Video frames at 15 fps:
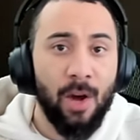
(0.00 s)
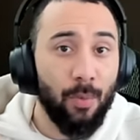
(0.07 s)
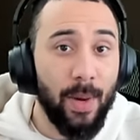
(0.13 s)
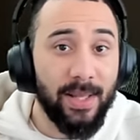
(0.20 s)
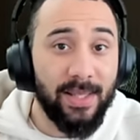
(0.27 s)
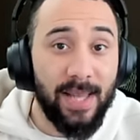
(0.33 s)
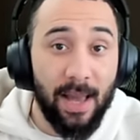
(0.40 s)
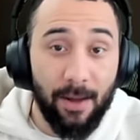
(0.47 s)

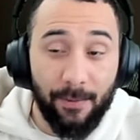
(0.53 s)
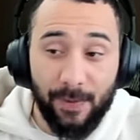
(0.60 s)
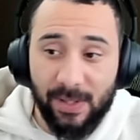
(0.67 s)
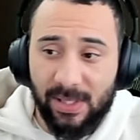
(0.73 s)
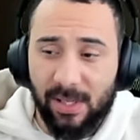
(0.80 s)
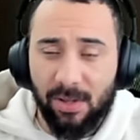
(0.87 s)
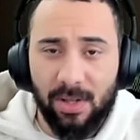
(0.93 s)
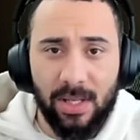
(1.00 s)
Red Talon
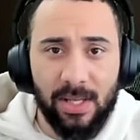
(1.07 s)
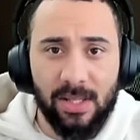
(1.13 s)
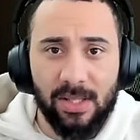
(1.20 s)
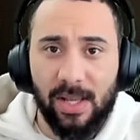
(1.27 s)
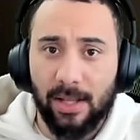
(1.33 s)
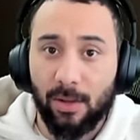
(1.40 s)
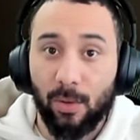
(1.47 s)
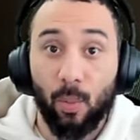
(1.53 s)
facilities
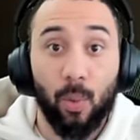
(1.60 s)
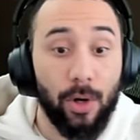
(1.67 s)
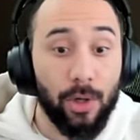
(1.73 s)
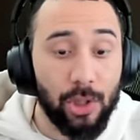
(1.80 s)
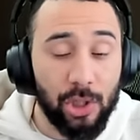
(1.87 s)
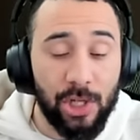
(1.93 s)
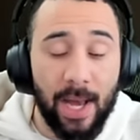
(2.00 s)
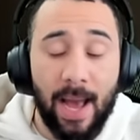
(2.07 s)
like the
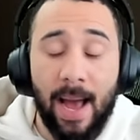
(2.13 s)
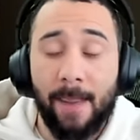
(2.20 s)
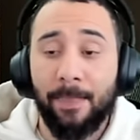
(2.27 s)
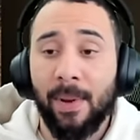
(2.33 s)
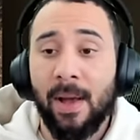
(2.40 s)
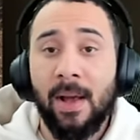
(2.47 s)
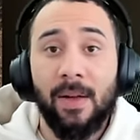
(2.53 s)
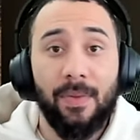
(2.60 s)
workshop,
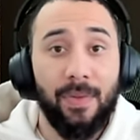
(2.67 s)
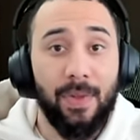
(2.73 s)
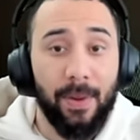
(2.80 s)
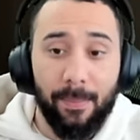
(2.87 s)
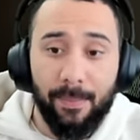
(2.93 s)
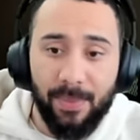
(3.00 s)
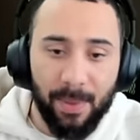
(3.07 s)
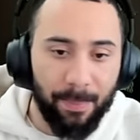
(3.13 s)
the
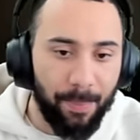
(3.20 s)
the